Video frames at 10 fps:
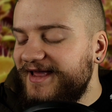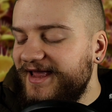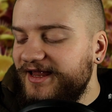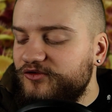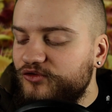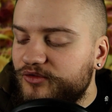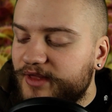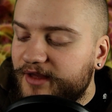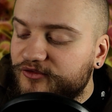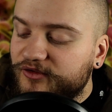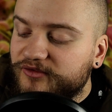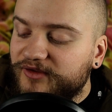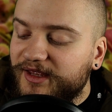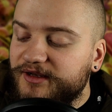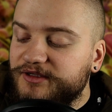In
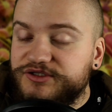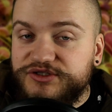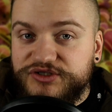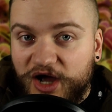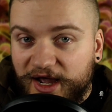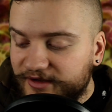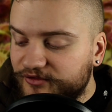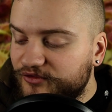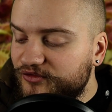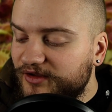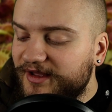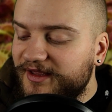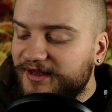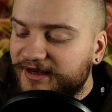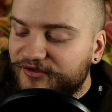2010, Science
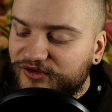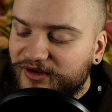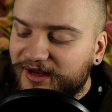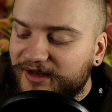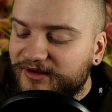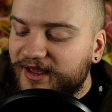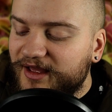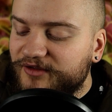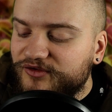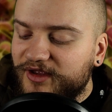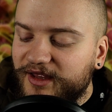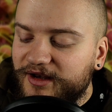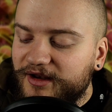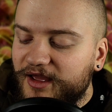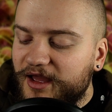listed it as
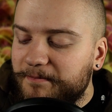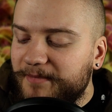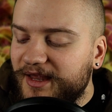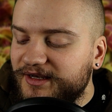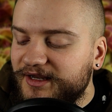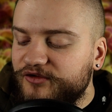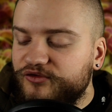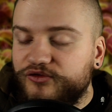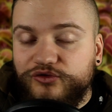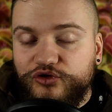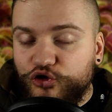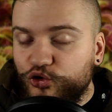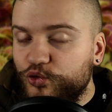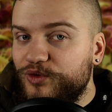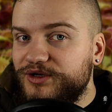an Appendix
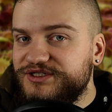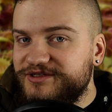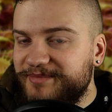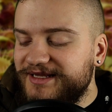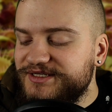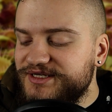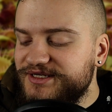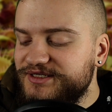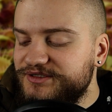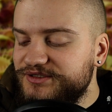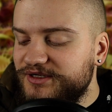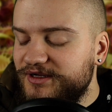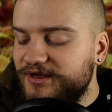2 species,